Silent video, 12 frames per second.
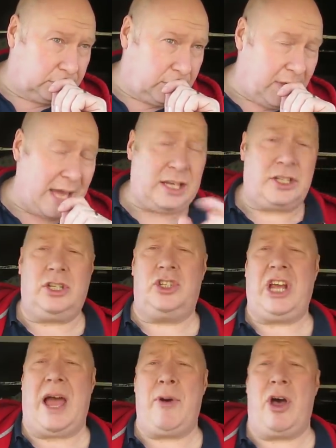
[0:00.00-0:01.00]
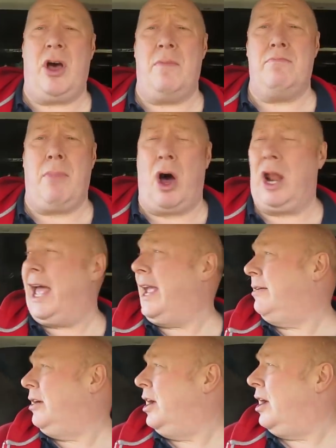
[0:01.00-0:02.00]
Thanks to Gemma and
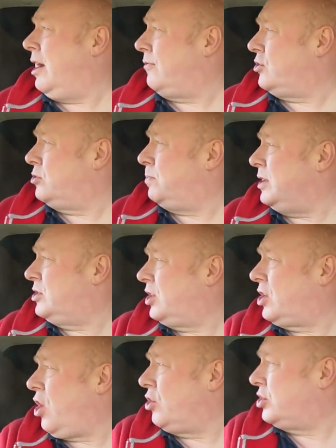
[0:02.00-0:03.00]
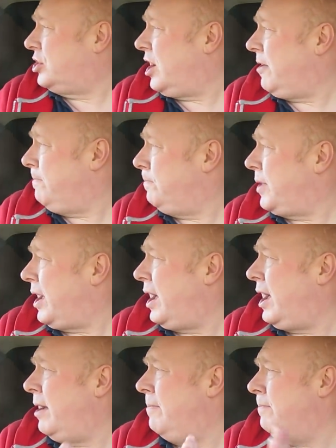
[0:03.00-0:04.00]
Molly. Uh, I've just been to Costa.
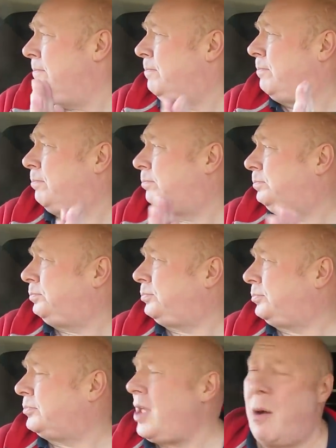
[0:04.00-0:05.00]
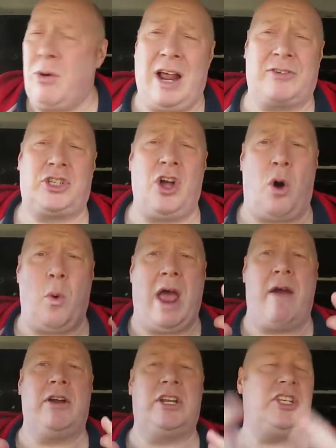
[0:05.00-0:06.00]
Um, I'm going to start
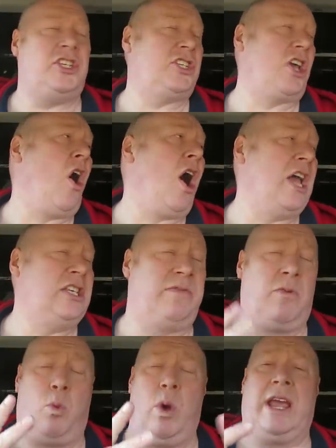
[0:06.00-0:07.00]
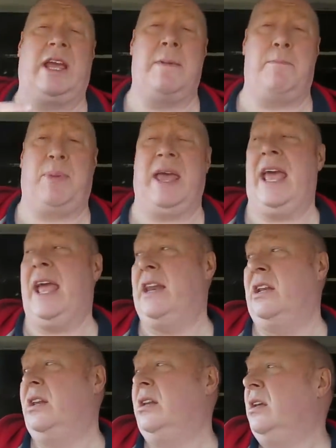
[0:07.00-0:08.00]
wearing a disguise of a wig and a
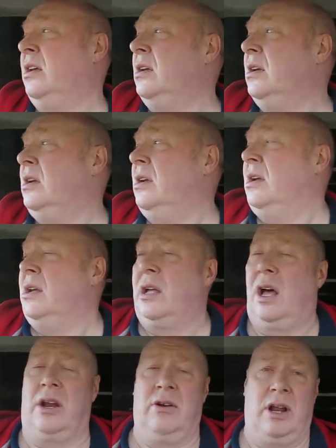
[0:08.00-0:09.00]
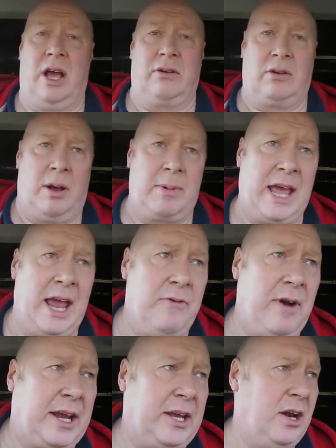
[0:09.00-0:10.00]
beard and I don't know. I'm getting
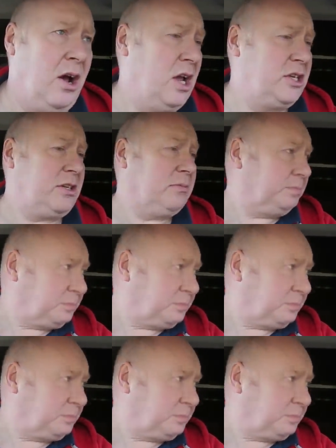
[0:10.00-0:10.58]
recognised.